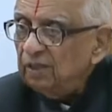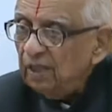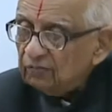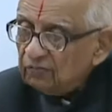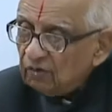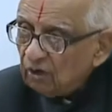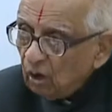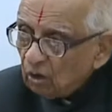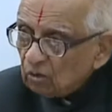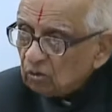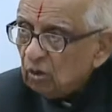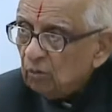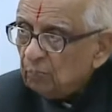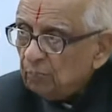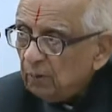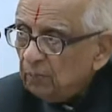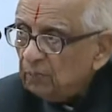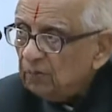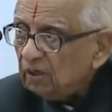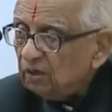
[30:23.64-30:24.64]
There were also
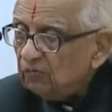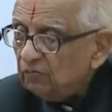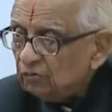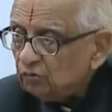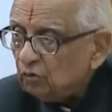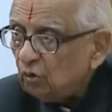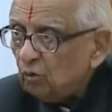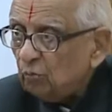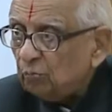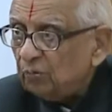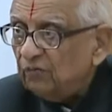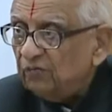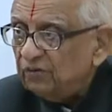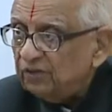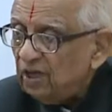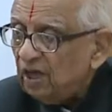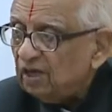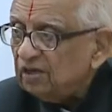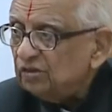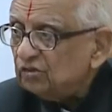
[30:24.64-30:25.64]
people like Viswarupa,
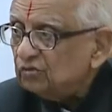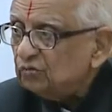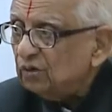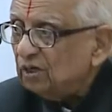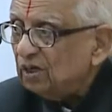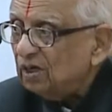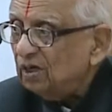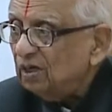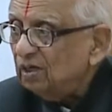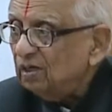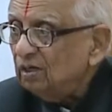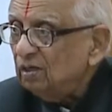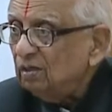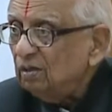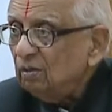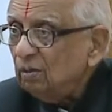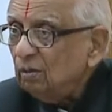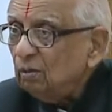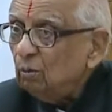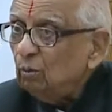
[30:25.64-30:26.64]
Vijnaneshwara,
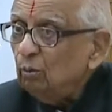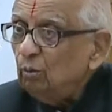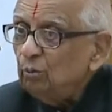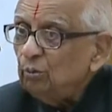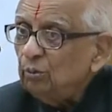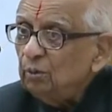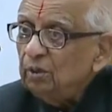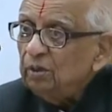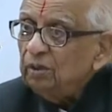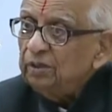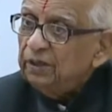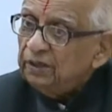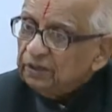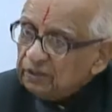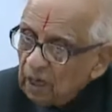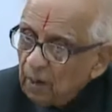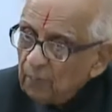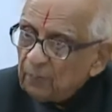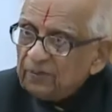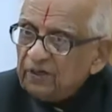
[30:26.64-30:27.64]
who
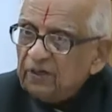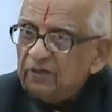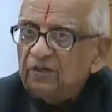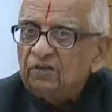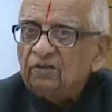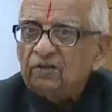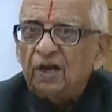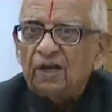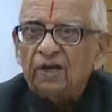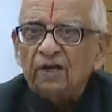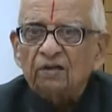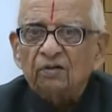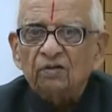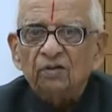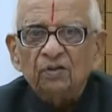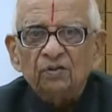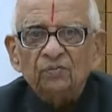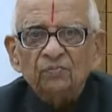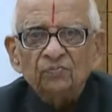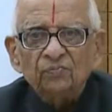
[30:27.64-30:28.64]
interpreted it
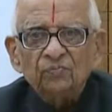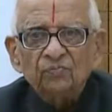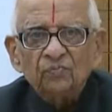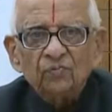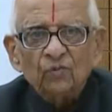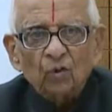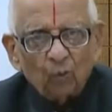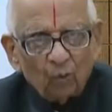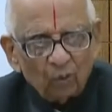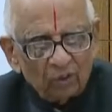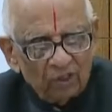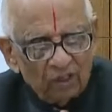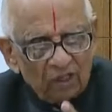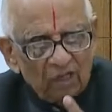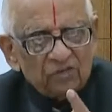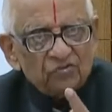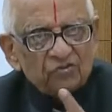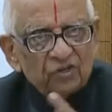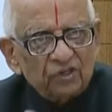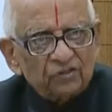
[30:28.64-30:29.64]
correctly. One
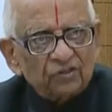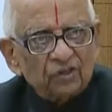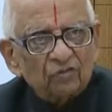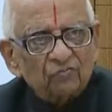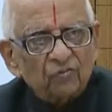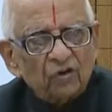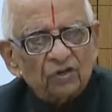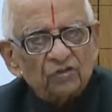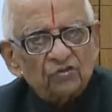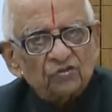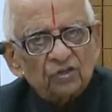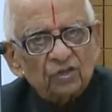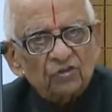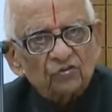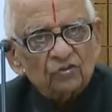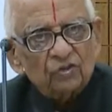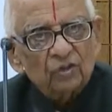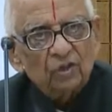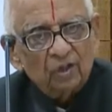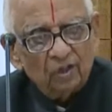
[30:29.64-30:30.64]
illustration, for
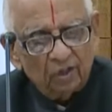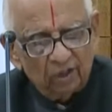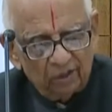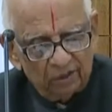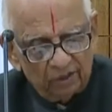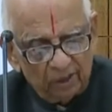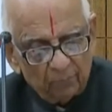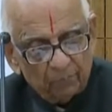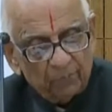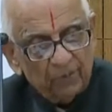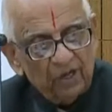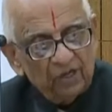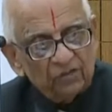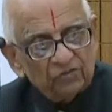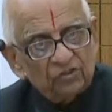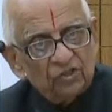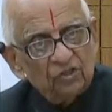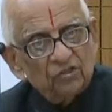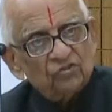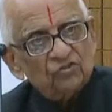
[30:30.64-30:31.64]
instance,
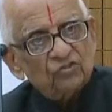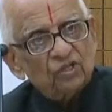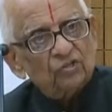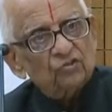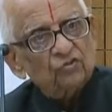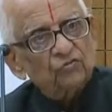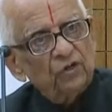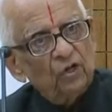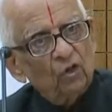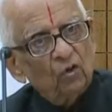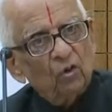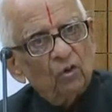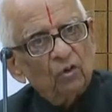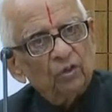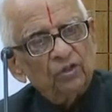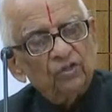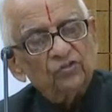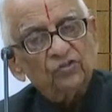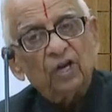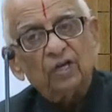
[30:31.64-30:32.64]
a son's
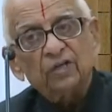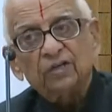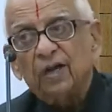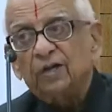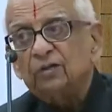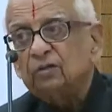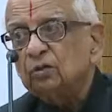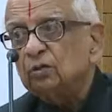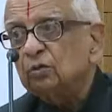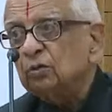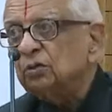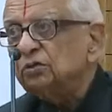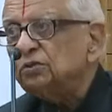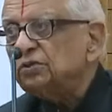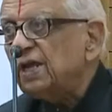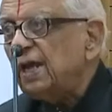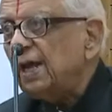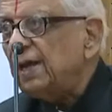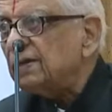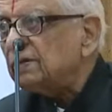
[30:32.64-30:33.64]
widow is entitled to a
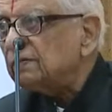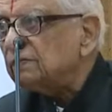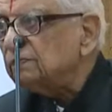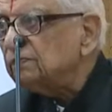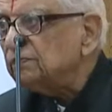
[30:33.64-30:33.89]
share.